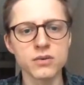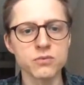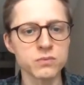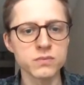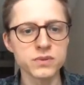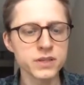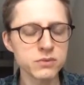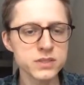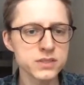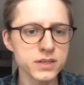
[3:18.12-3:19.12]
Now
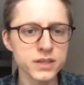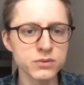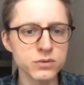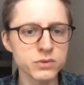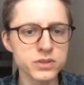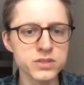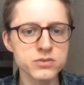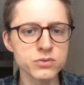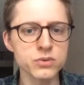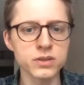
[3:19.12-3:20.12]
let's take a look what is
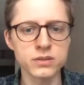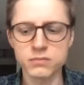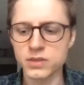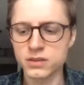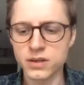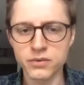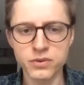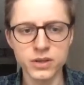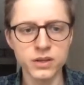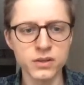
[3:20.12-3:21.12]
new in
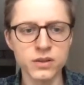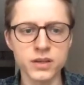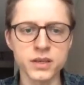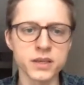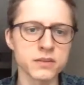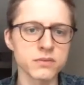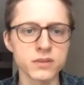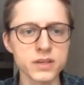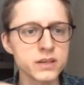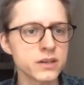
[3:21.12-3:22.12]
GraphQL. And
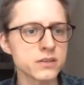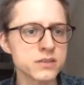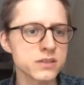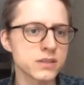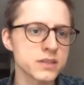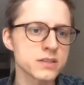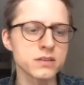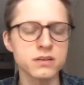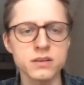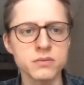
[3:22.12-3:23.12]
here on this list
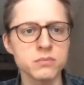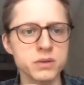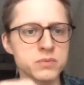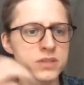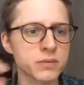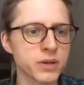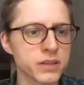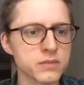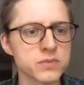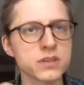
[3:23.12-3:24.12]
might be some
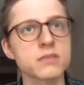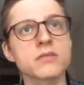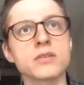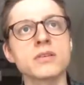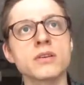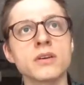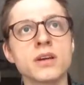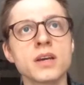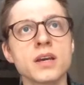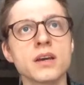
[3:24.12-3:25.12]
items that
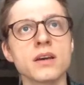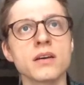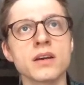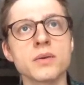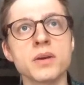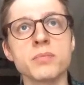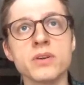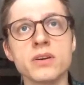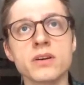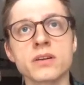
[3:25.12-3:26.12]

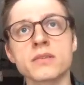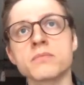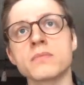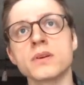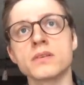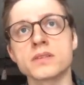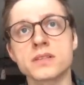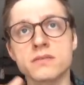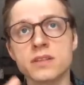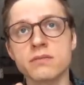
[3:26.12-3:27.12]
appear
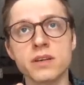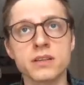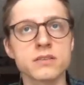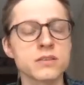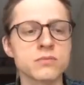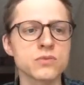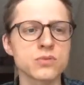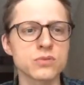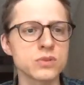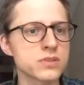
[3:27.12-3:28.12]
that we added
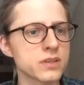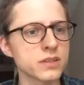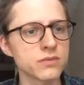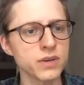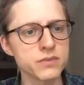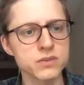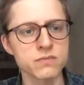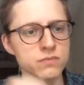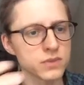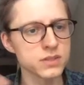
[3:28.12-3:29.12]
into the 3.5, so
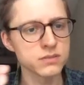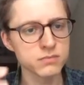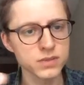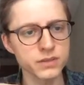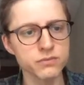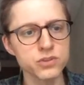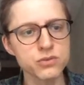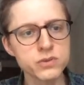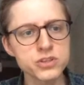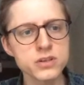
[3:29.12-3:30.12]
it's kind of
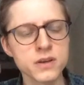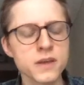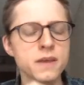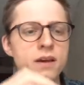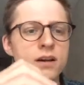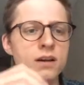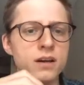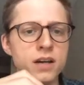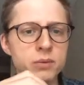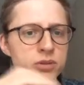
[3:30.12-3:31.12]
newish.
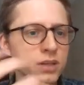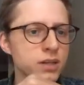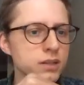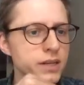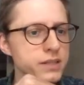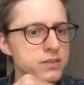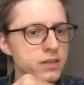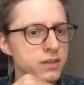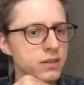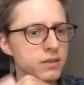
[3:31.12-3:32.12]
I'm going to highlight
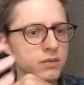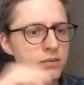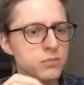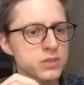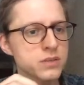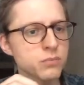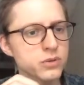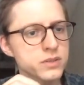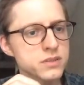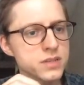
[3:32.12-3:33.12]
the most
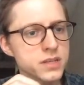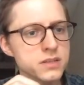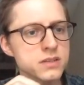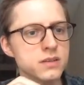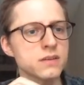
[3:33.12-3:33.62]
important things.